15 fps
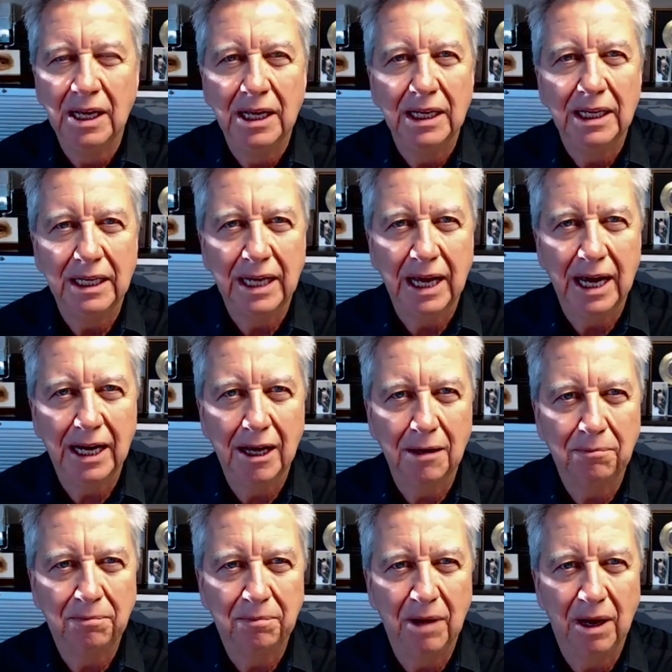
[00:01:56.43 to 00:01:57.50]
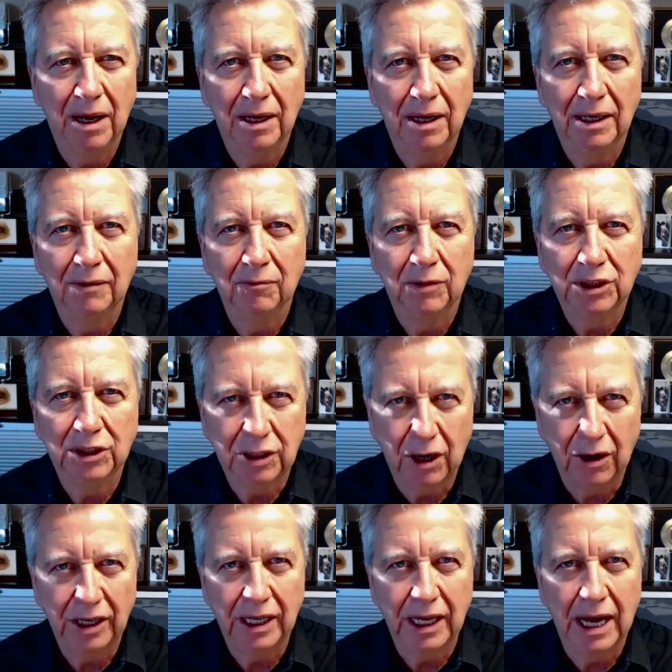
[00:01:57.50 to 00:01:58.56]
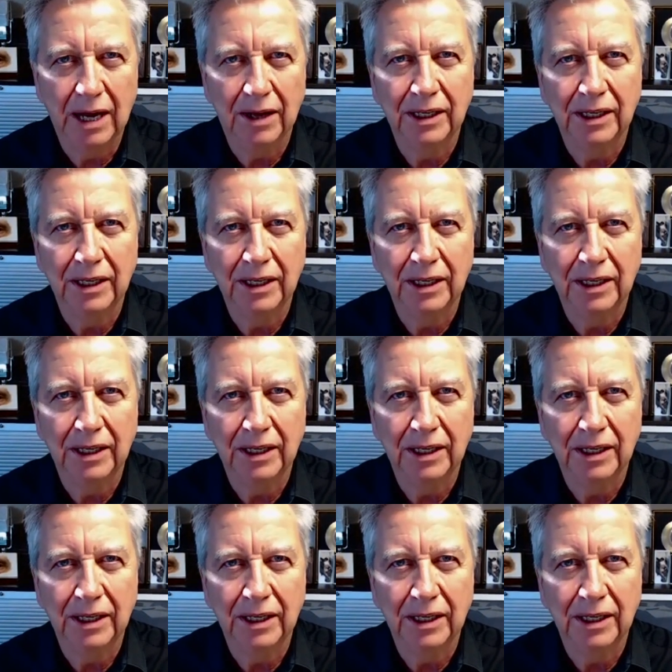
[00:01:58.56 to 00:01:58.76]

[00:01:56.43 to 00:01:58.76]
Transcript: he had a uh, was starting out.